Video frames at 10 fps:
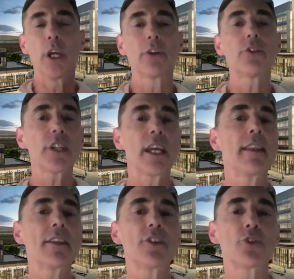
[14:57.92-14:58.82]

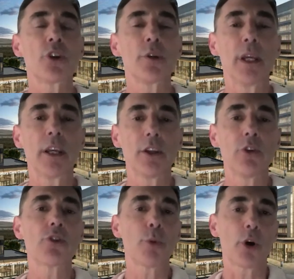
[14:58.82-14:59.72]
understand this is going to be a
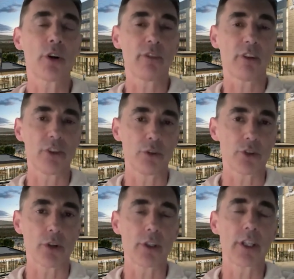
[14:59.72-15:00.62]
huge part of our
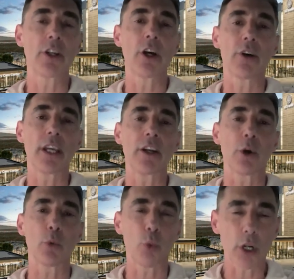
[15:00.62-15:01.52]
future, in
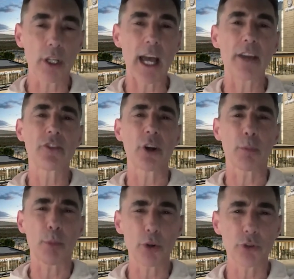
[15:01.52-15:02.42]
our work lives, in our
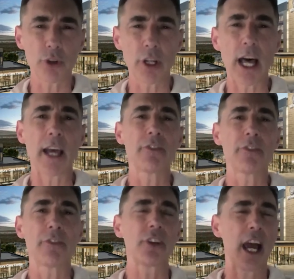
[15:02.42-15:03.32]
personal
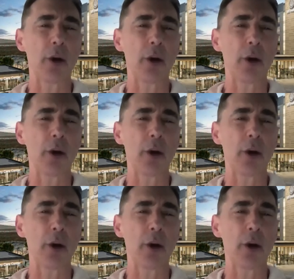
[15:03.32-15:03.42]
lives, and